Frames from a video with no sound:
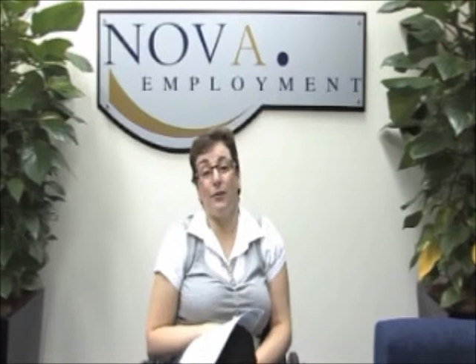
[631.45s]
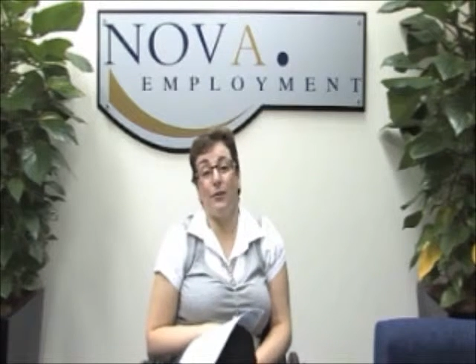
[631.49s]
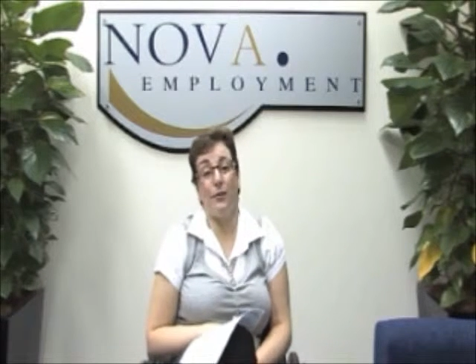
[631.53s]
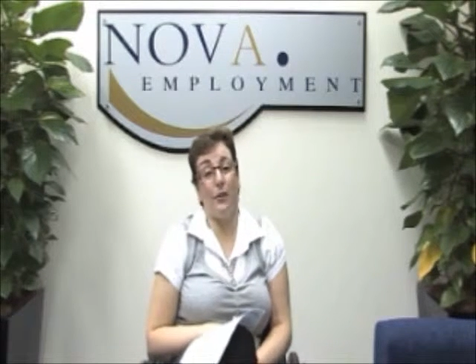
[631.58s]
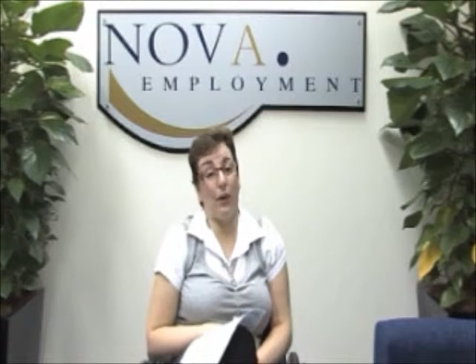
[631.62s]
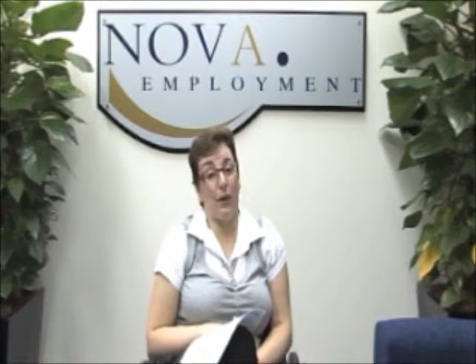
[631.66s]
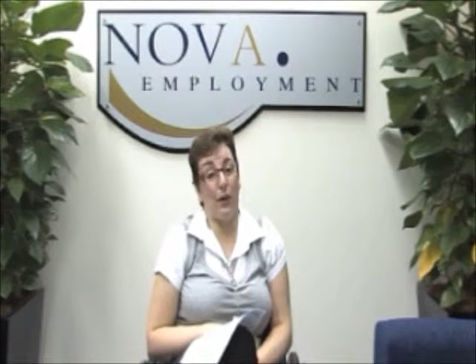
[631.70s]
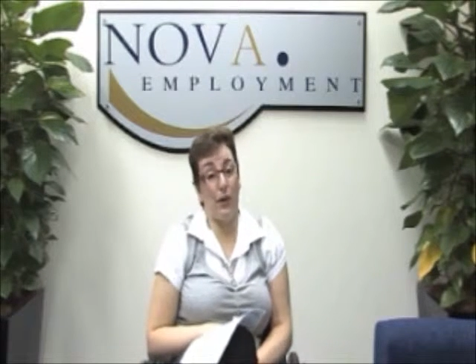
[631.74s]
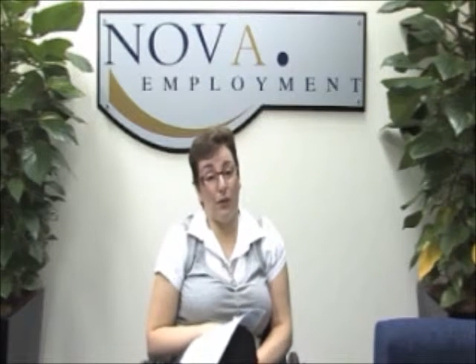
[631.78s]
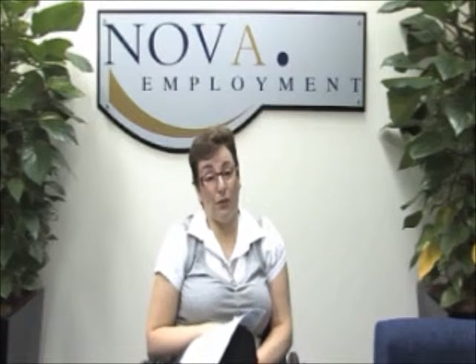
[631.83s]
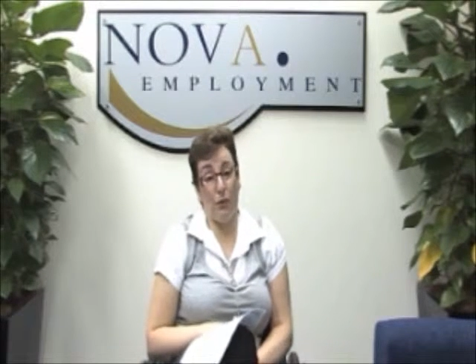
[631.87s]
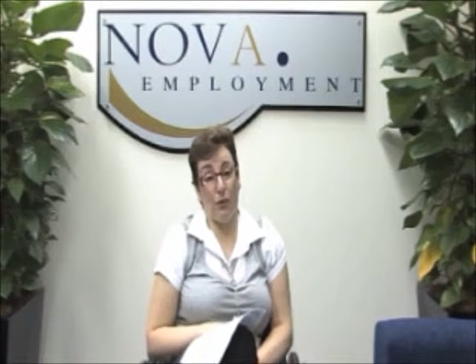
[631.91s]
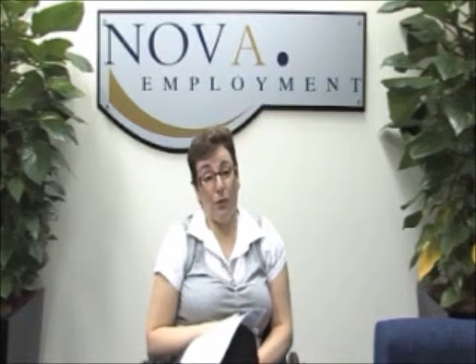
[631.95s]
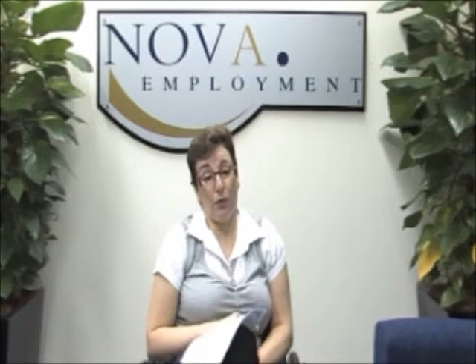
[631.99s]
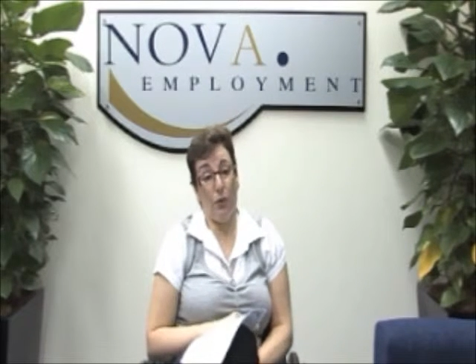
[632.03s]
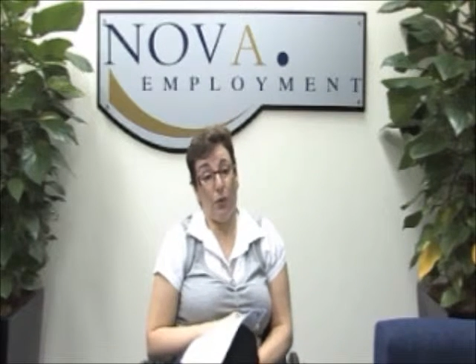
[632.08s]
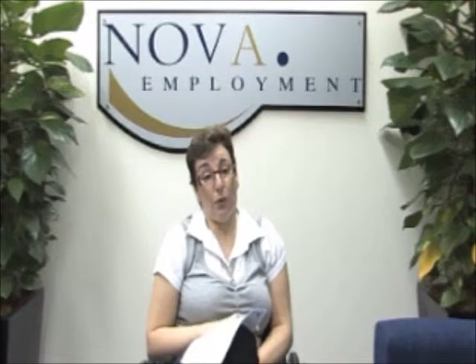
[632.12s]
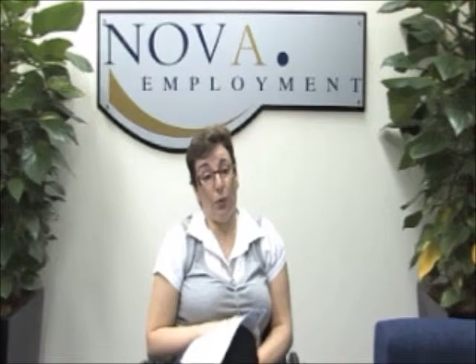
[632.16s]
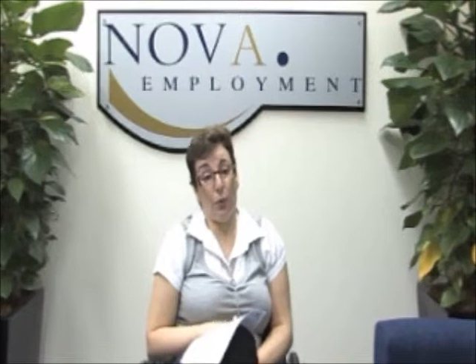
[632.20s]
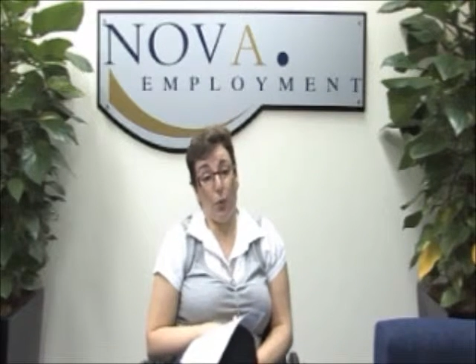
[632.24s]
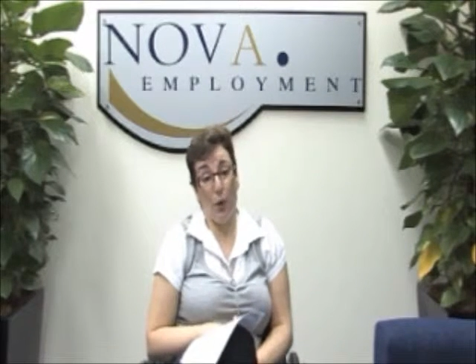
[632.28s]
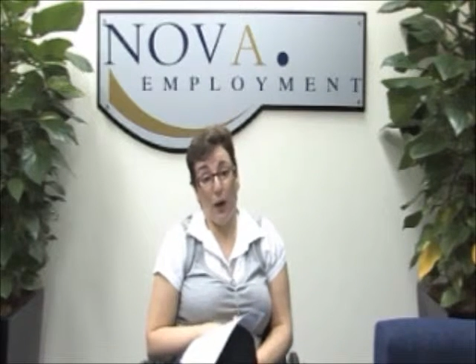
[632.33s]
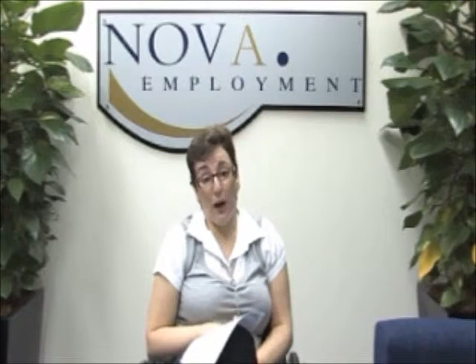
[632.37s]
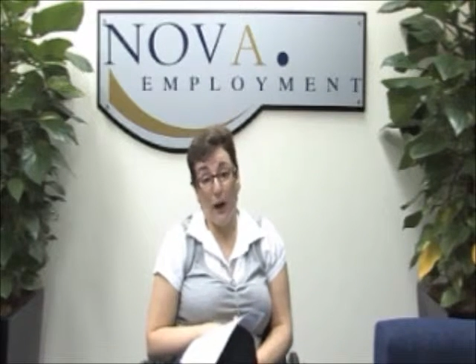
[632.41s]
known for a
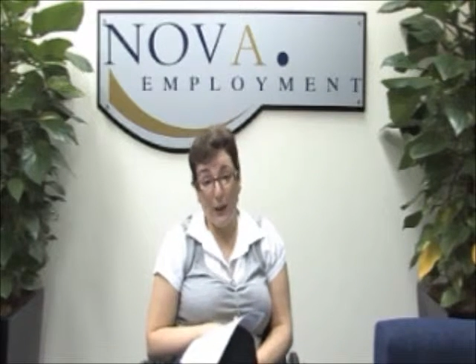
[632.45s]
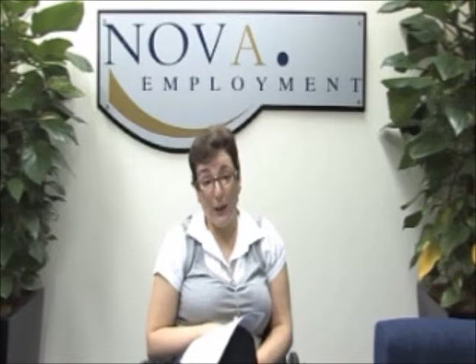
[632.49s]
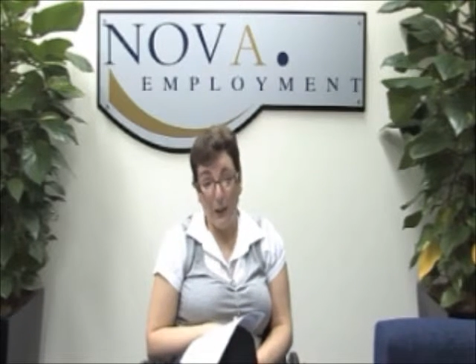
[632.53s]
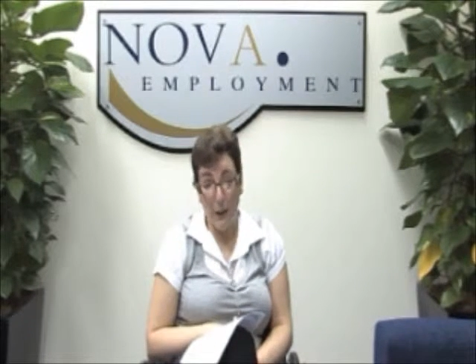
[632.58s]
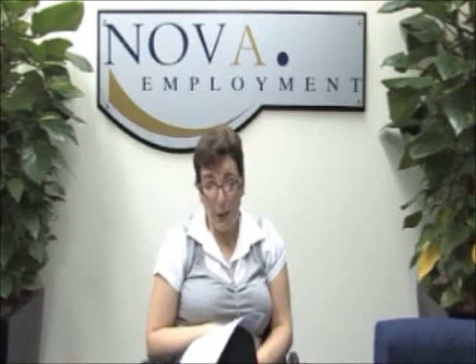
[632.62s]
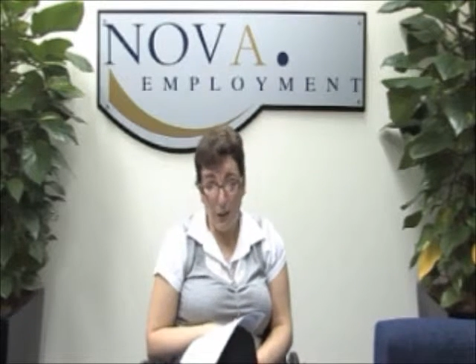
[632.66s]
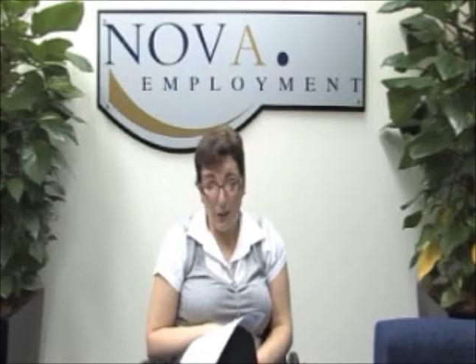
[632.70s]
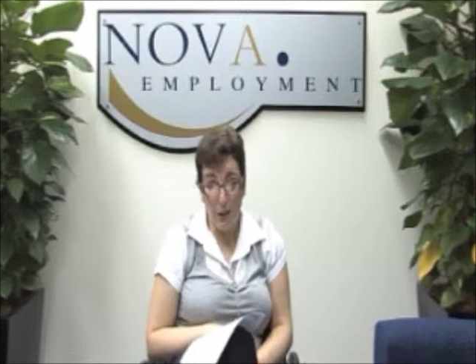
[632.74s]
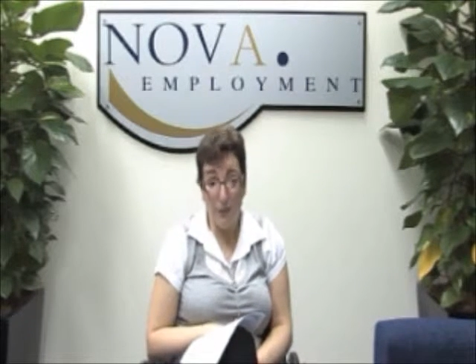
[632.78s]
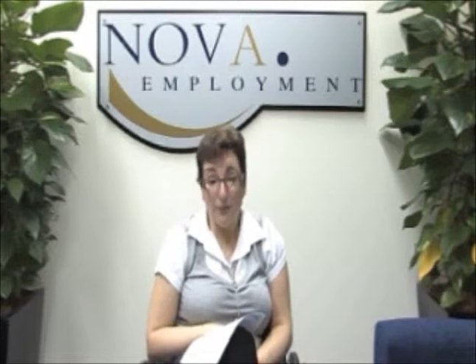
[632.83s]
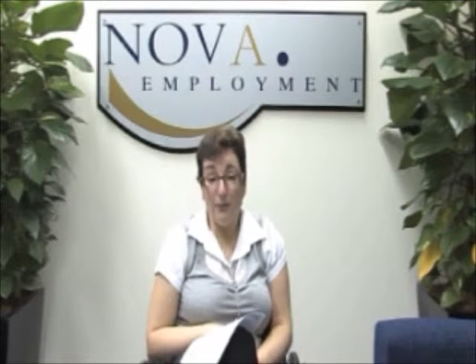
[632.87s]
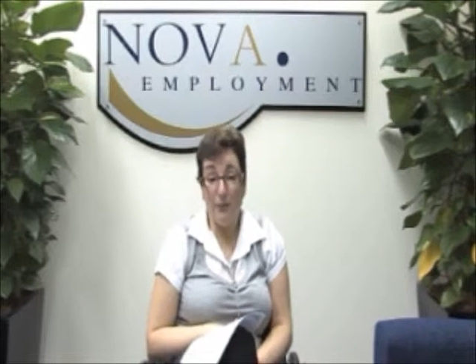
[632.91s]
while,